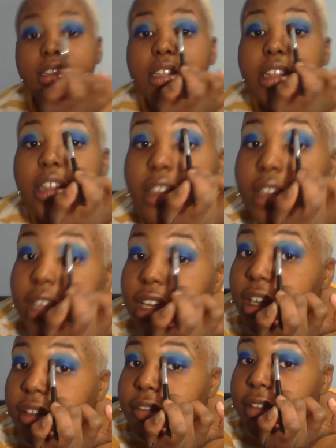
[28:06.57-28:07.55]
There you
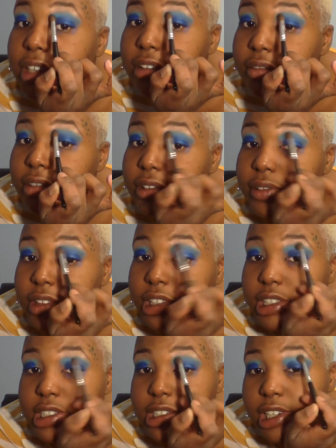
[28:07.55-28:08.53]
have it with
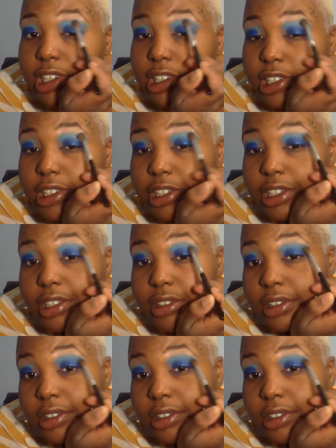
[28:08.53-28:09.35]
this color.